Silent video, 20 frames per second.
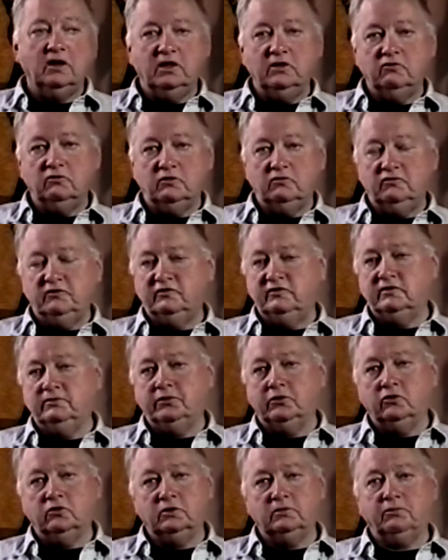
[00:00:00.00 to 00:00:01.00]
Another one was the
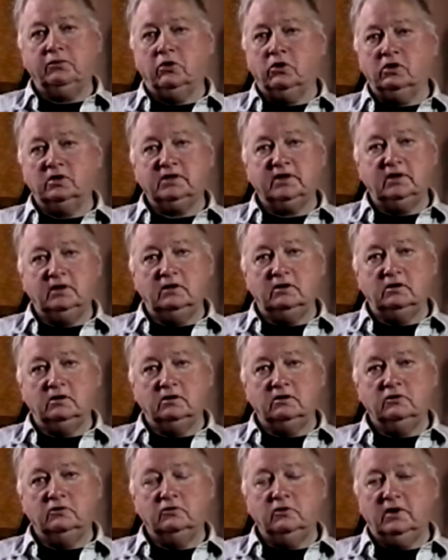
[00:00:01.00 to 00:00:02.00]
poet Paul
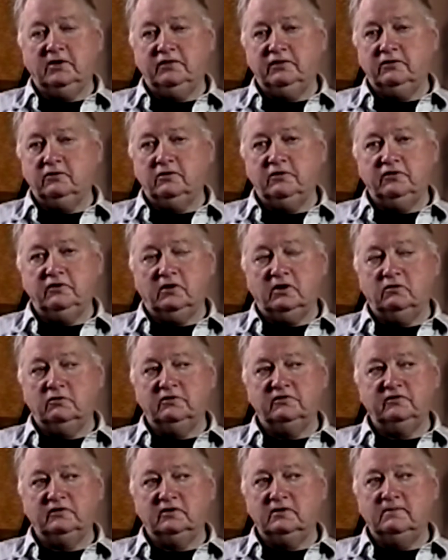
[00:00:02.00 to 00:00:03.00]
Carroll, who I
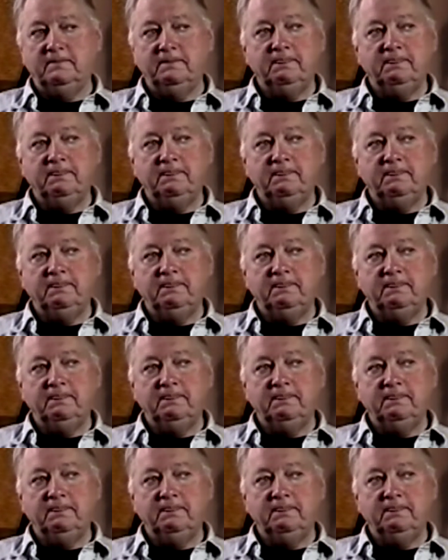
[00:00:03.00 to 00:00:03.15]
thought was